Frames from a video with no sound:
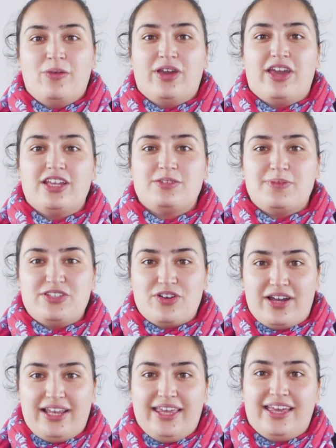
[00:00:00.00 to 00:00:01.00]
We're going to be
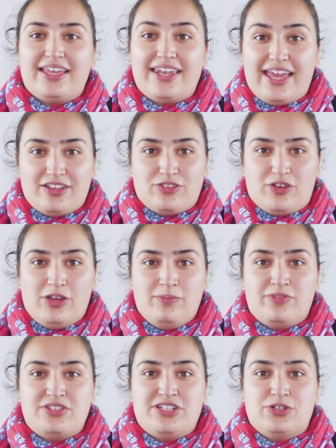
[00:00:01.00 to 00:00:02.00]
trialling a Connect group
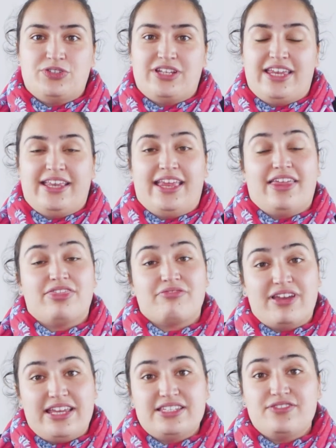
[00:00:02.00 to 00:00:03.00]
for children in year
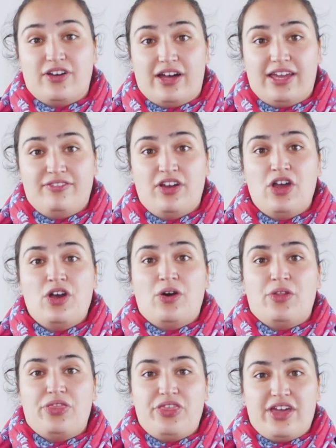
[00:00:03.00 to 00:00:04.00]
3 to 5
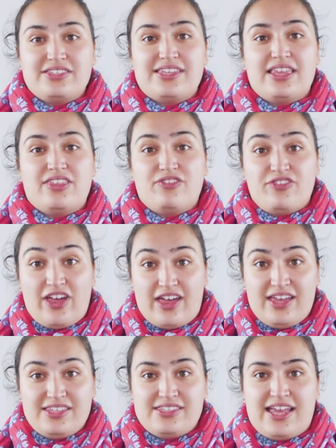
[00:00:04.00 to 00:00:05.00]
on Thursday the
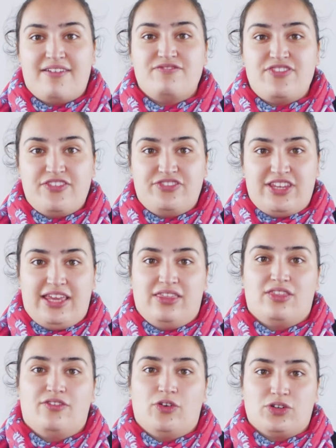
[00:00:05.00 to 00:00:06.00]
1st and
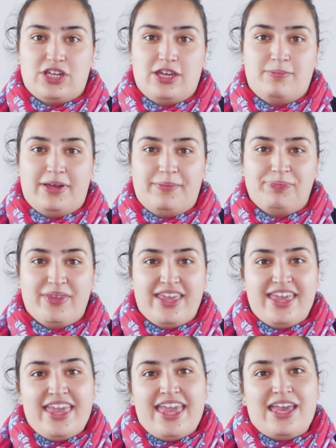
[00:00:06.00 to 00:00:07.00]
15th of October.
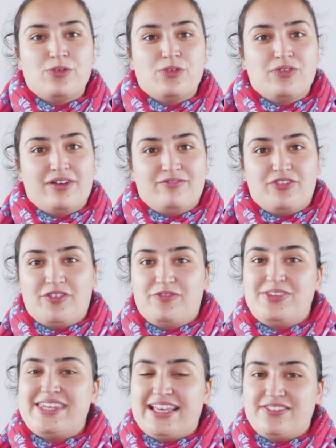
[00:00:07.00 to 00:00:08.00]
It will run from
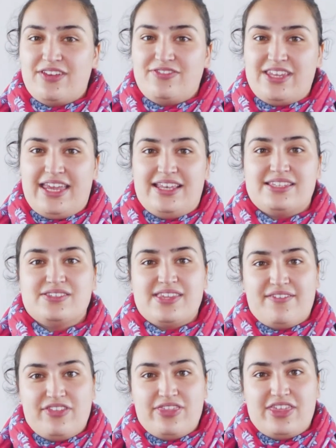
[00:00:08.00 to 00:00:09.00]
6.15 to
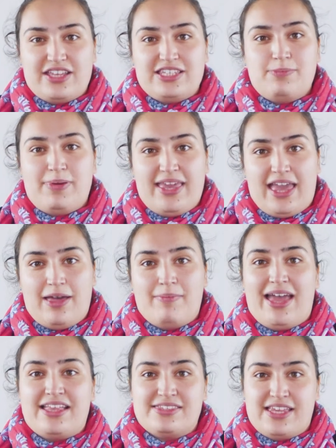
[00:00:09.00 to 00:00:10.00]
7.30 pm
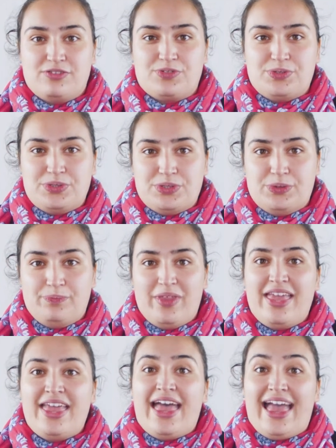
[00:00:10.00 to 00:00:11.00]
at Central Hall.
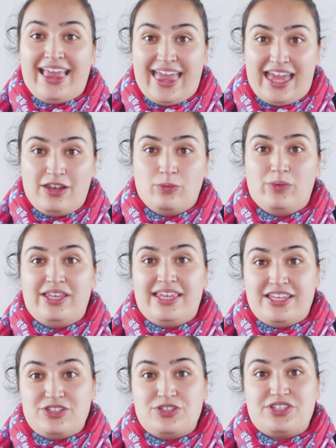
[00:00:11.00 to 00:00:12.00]
Again, we
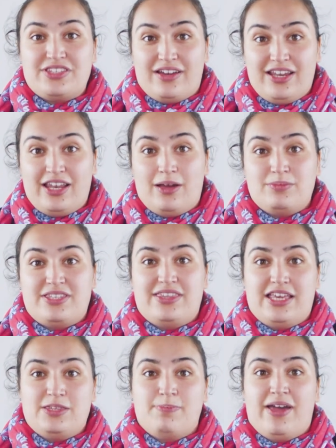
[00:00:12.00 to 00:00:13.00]
need you to sign up to
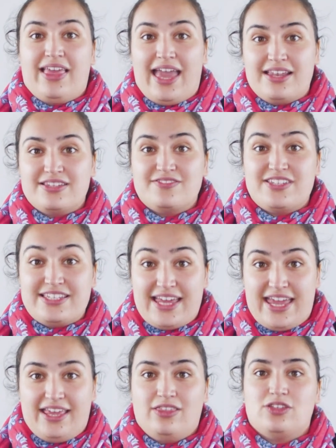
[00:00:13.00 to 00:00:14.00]
this by the end of
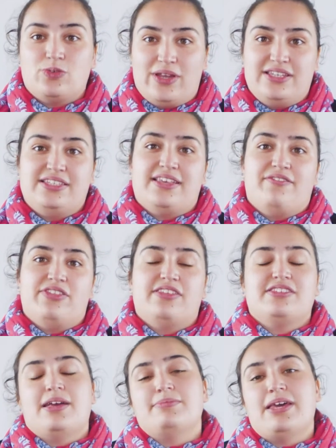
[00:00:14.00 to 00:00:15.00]
today, the 27th
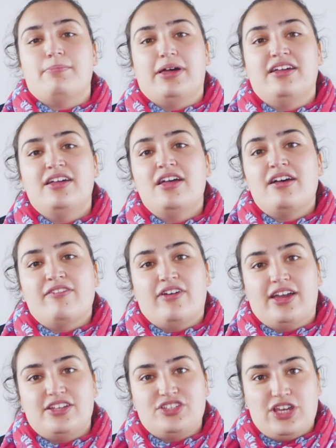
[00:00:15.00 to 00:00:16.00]
of September,
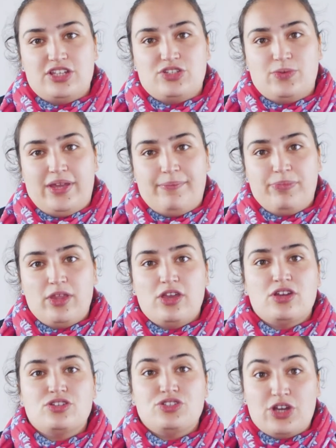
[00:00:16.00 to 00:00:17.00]
via ChurchSuite.
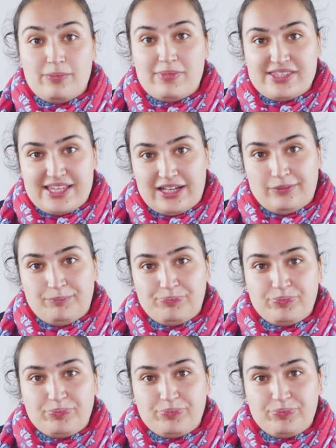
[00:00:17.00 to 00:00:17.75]
Don't miss out.